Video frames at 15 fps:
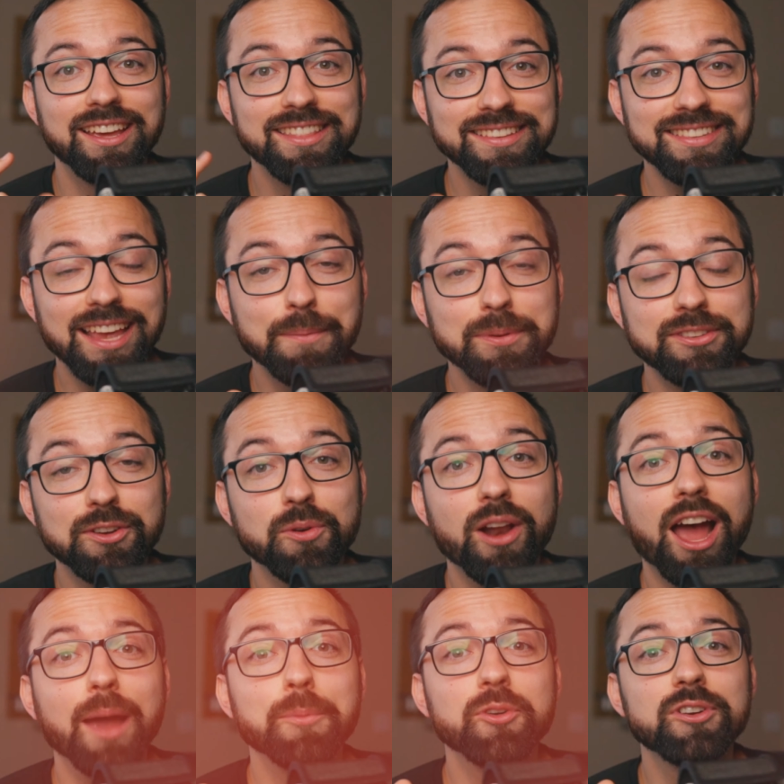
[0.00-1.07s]
In this episode,
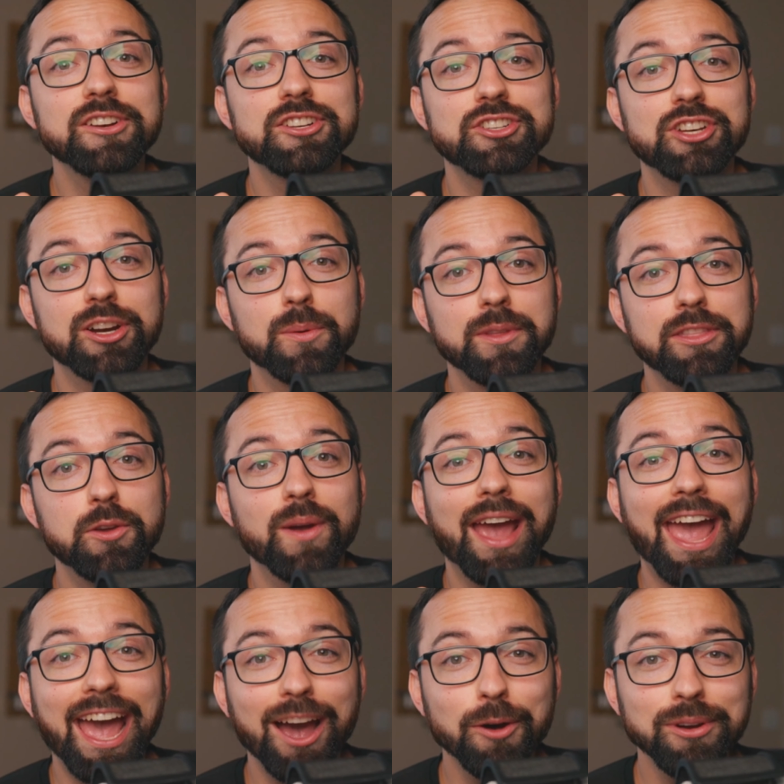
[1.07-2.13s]
I'm going to share with you
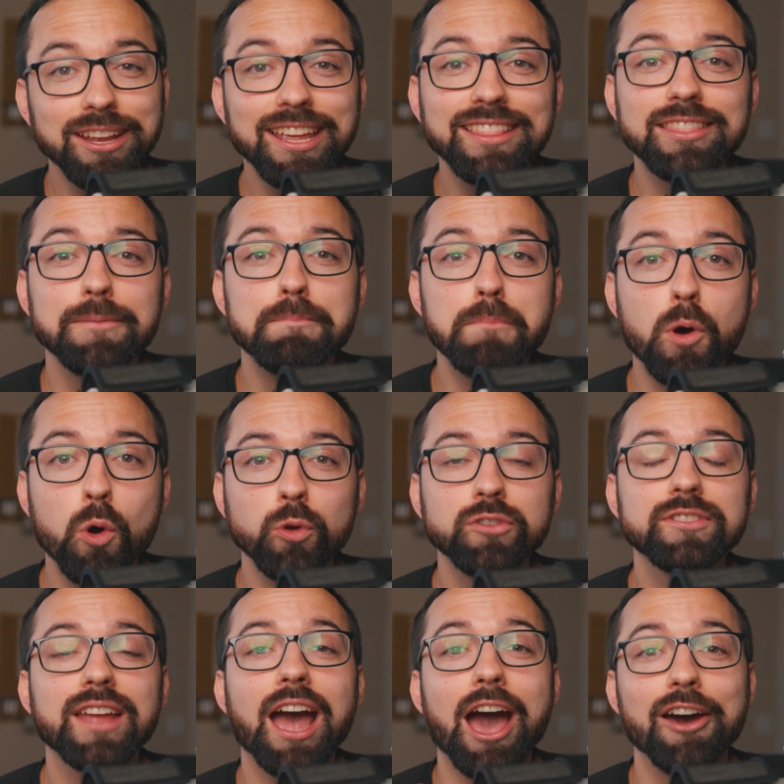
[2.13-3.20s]
how to get the
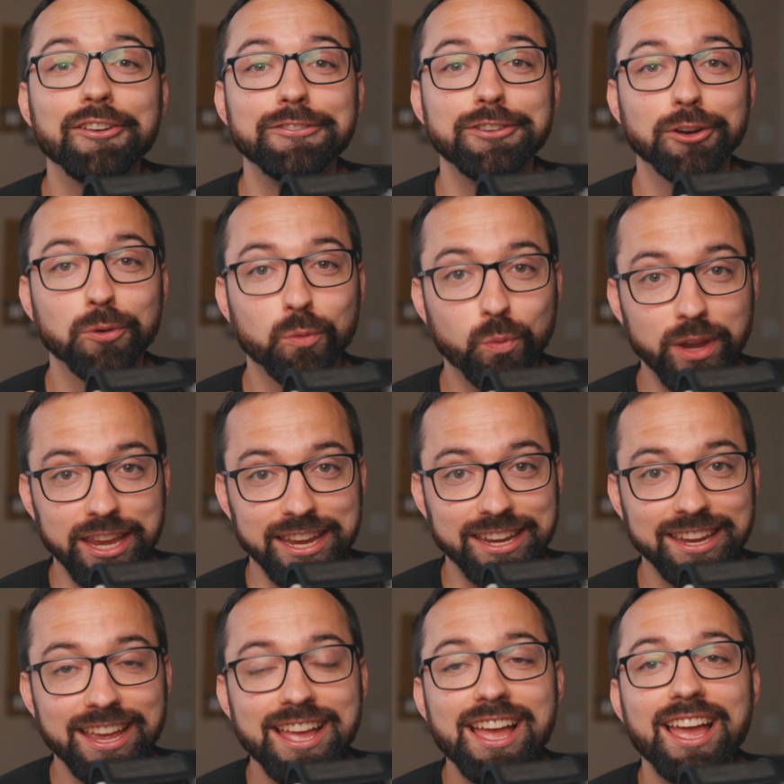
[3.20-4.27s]
most out of your
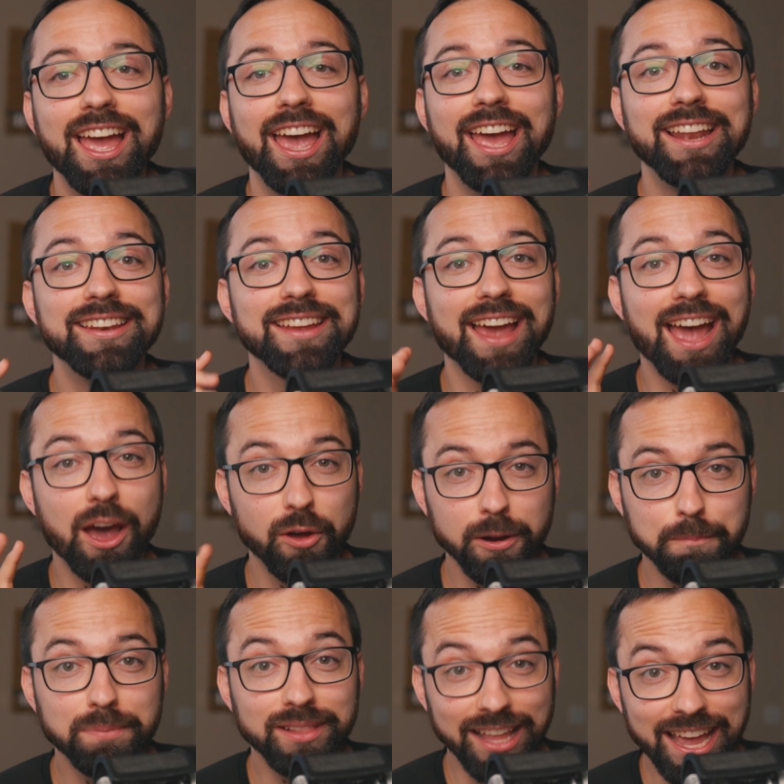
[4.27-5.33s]
week and how
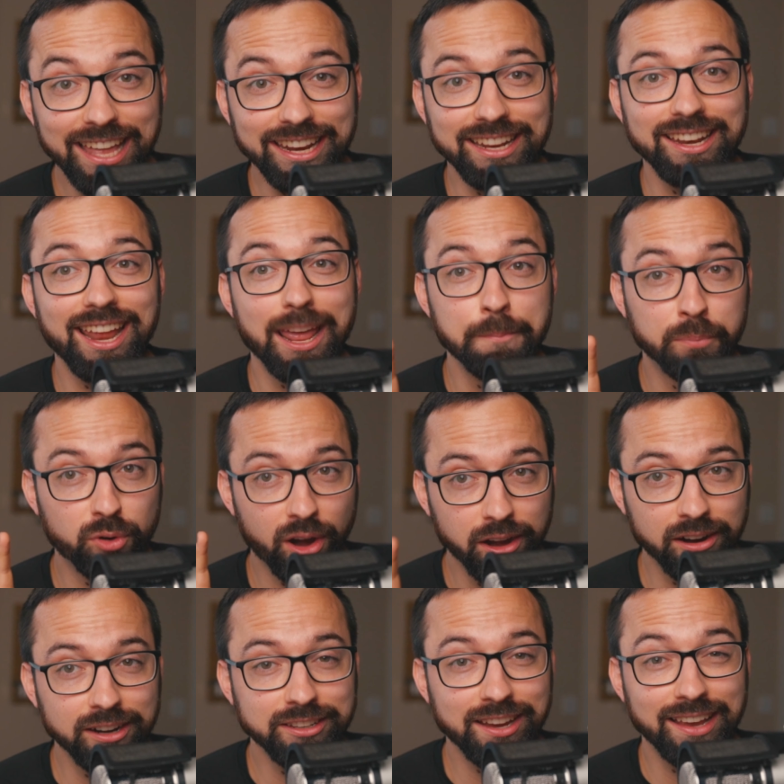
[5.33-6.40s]
to plan it and
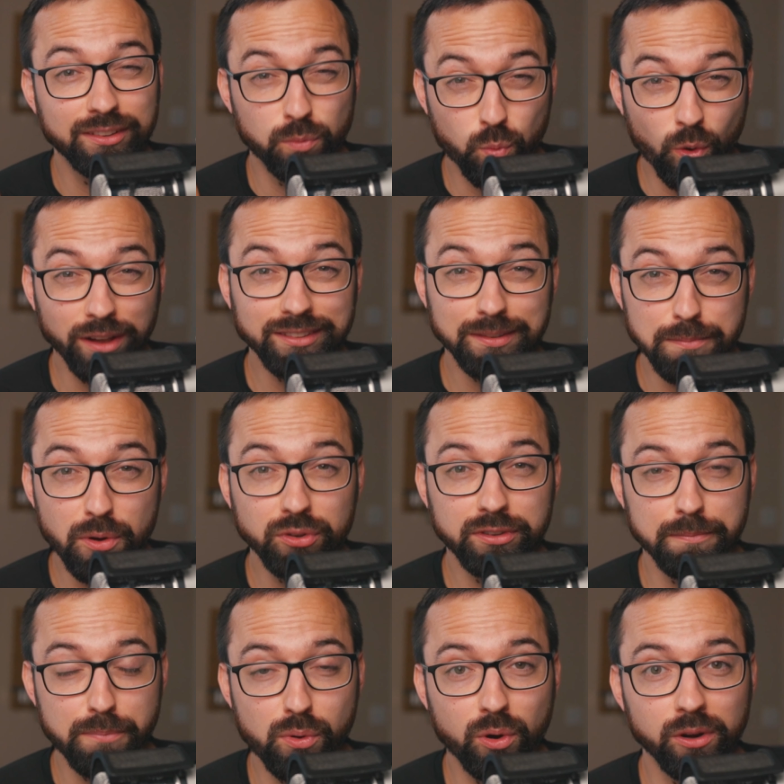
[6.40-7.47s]
prioritize what's
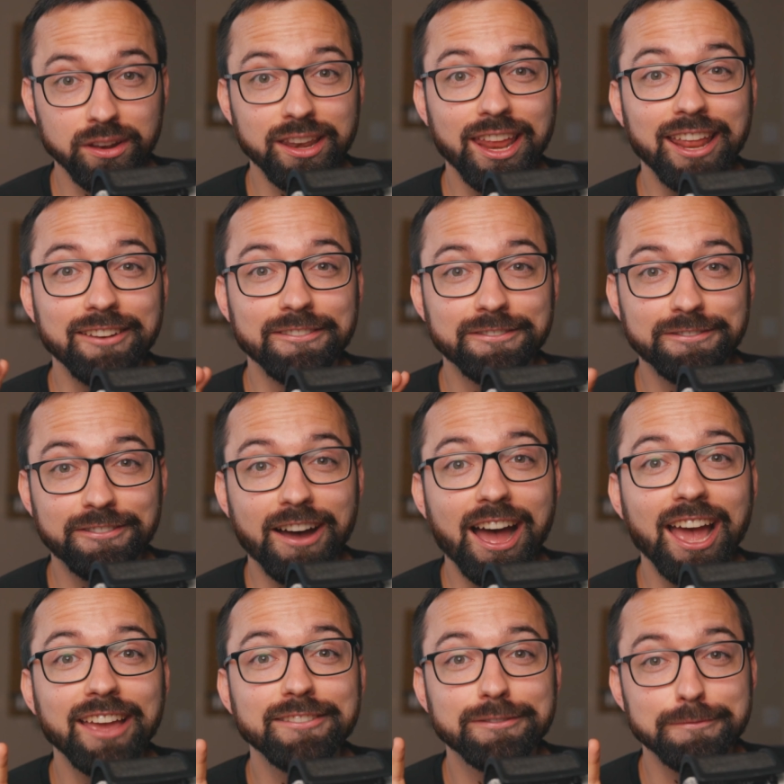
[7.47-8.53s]
most important in
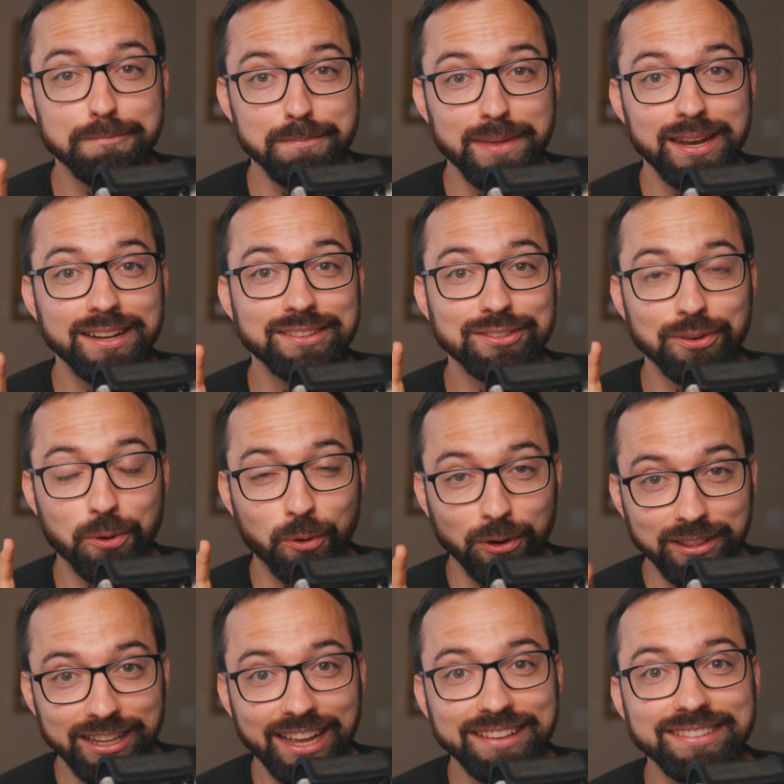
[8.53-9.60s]
five minutes
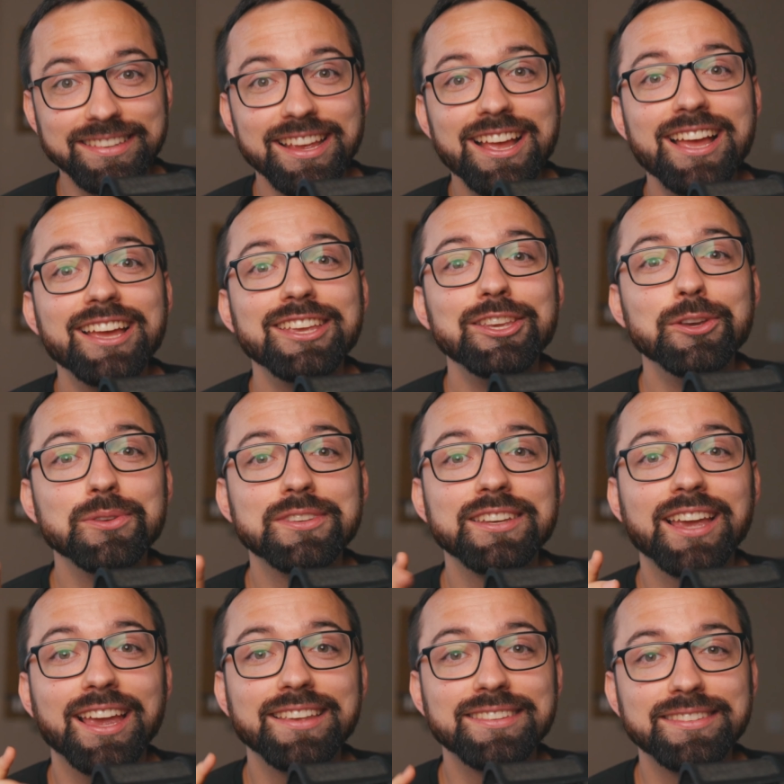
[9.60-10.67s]
or less
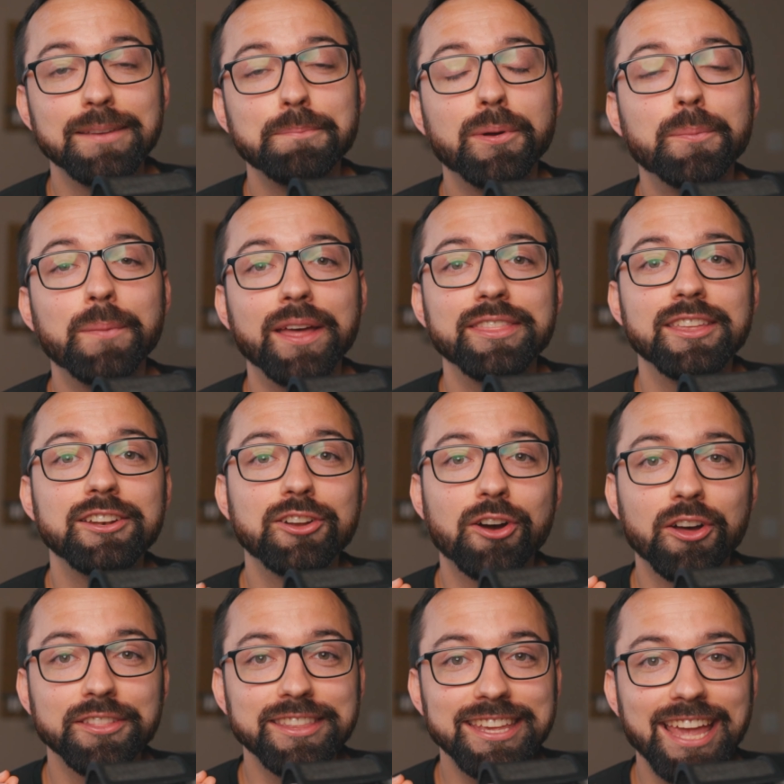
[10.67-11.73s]
using a simple method
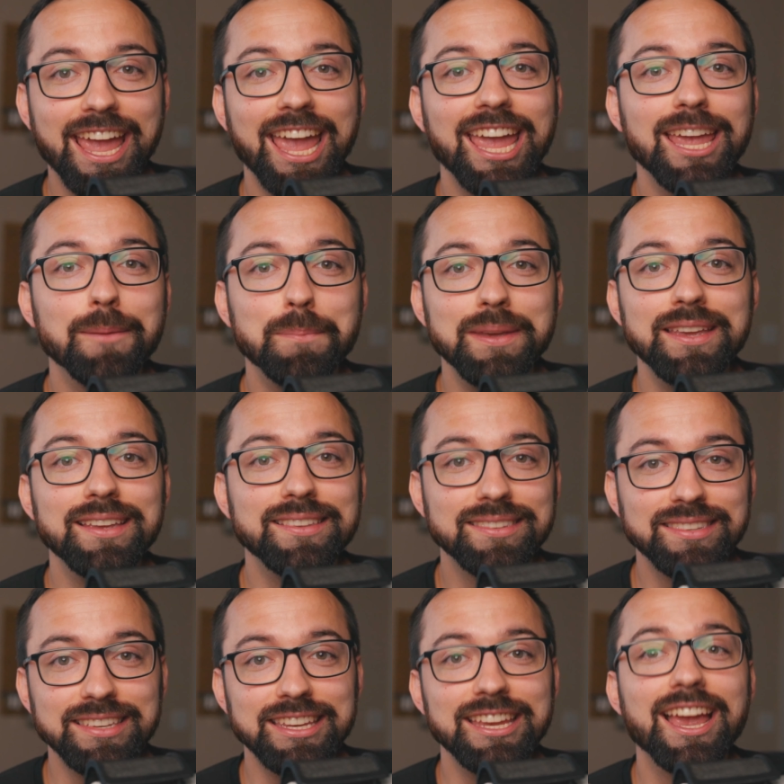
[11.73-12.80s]
called the
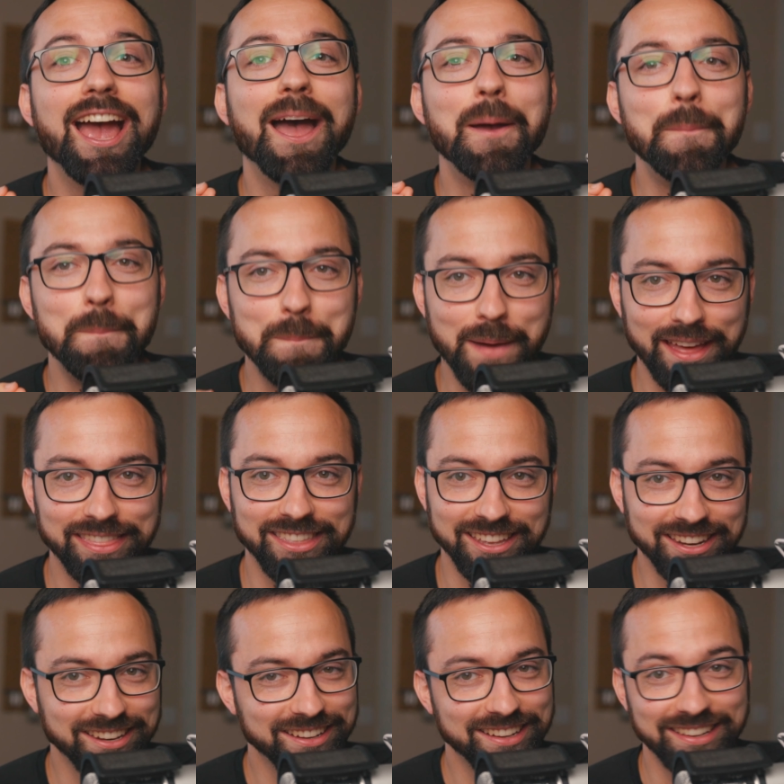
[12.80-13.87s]
ABC
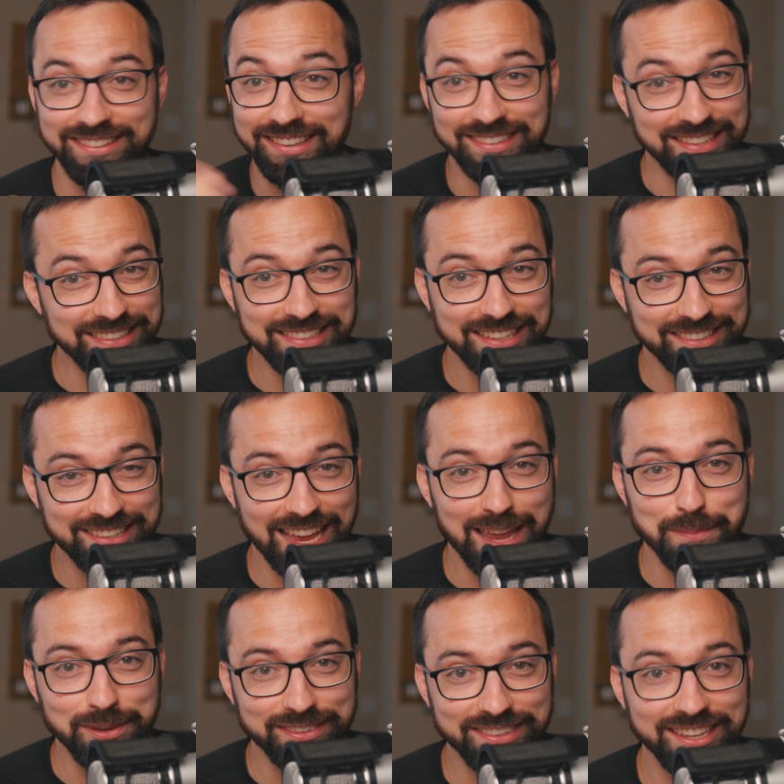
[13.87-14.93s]
method. It's as easy as
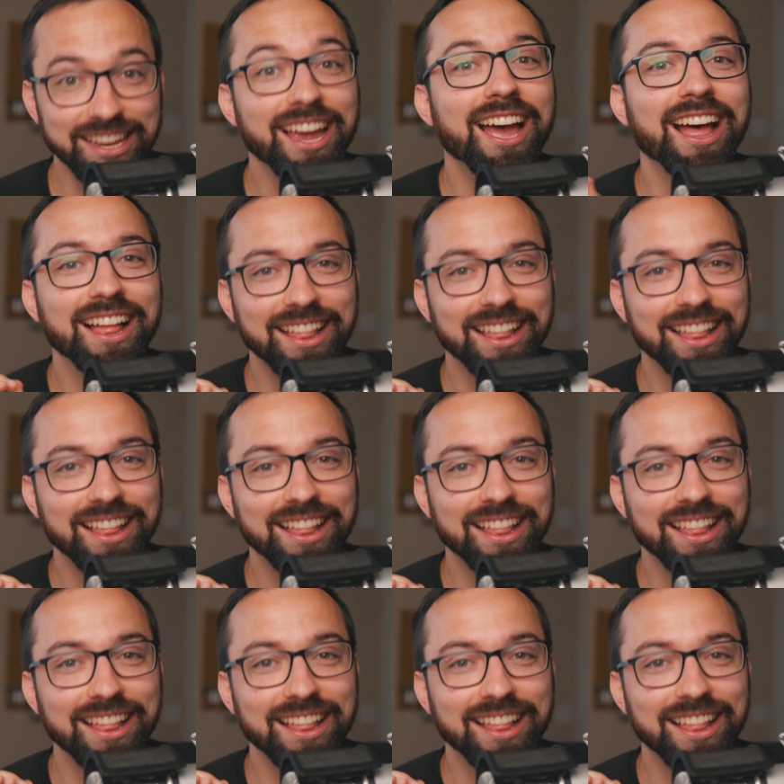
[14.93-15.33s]
ABC.